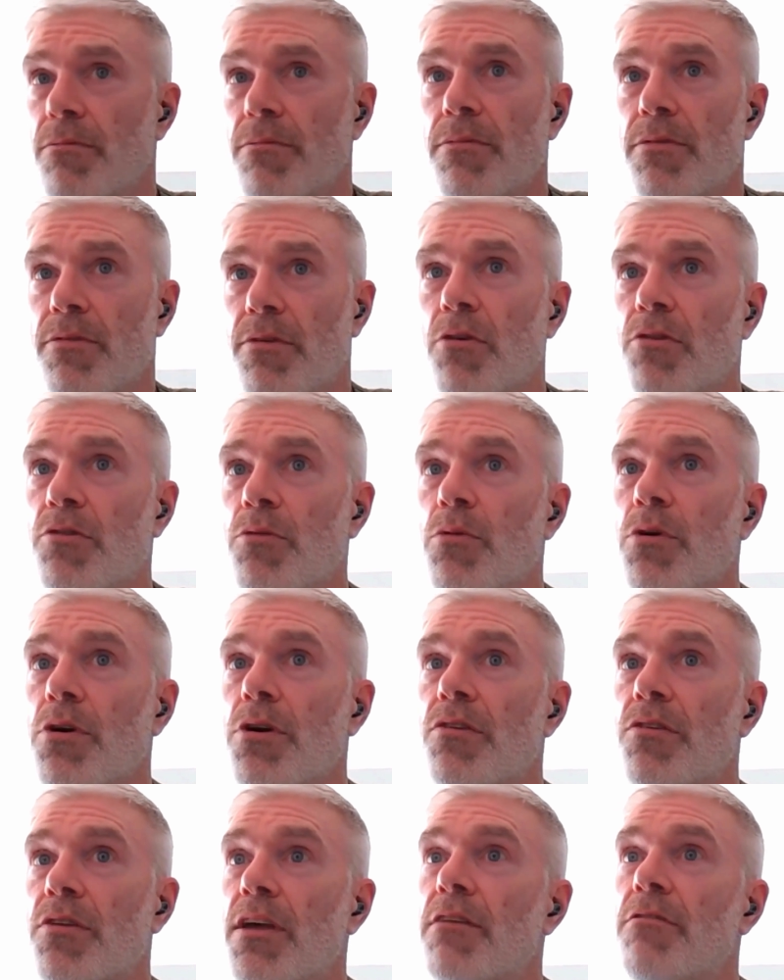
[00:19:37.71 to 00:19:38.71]
social
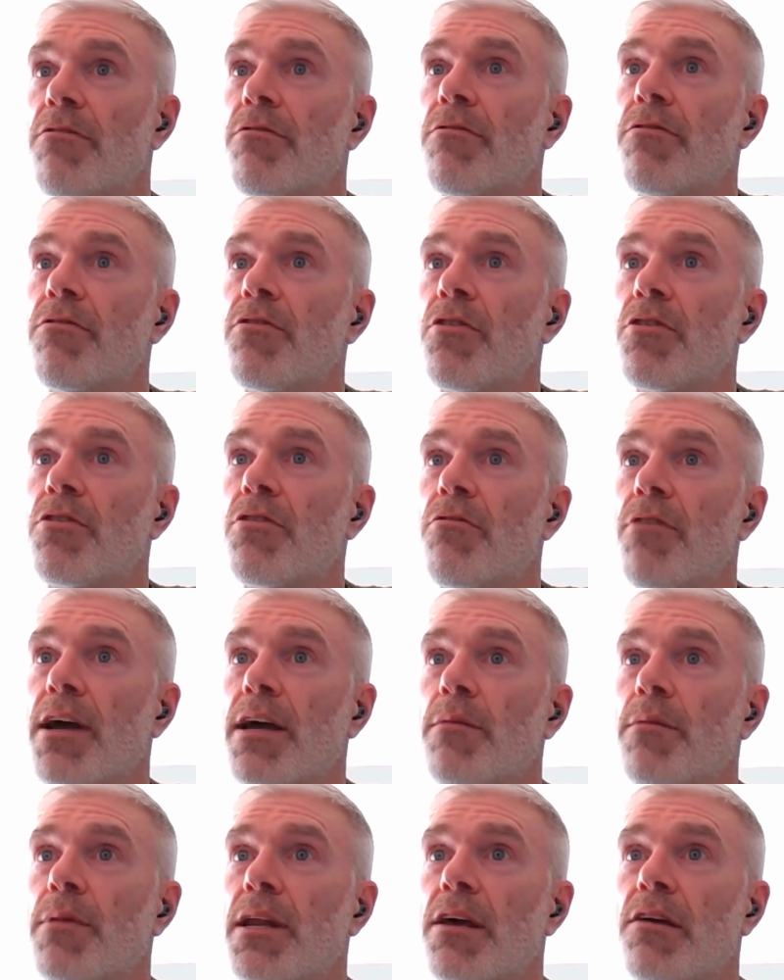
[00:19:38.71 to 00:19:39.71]
workers if certain
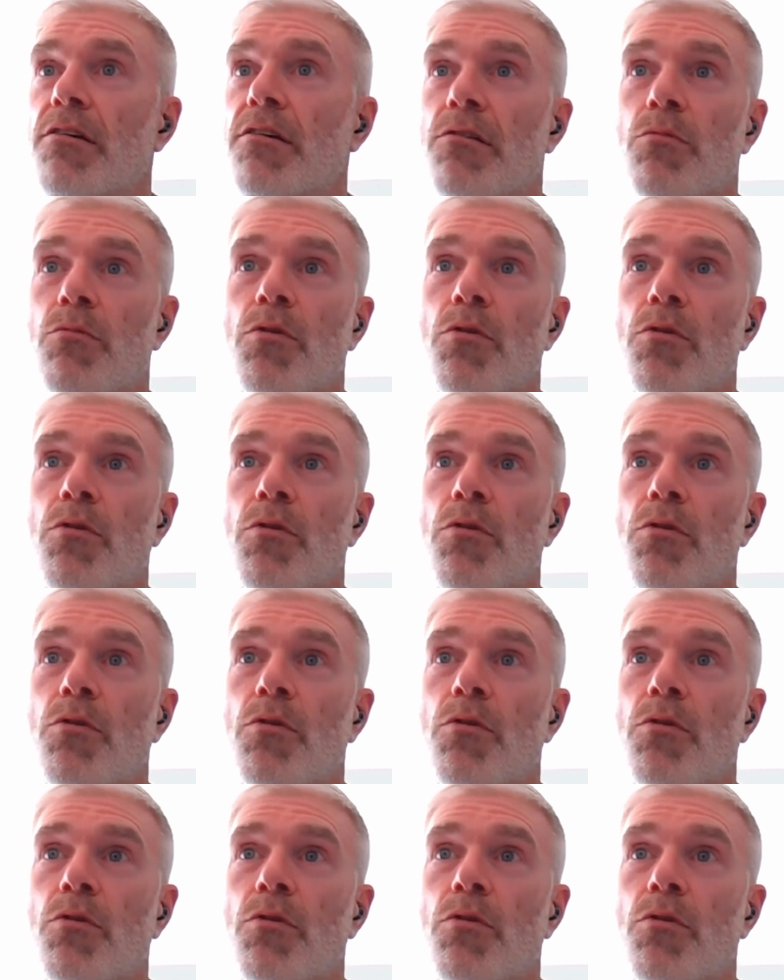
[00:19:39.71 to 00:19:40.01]
recommendations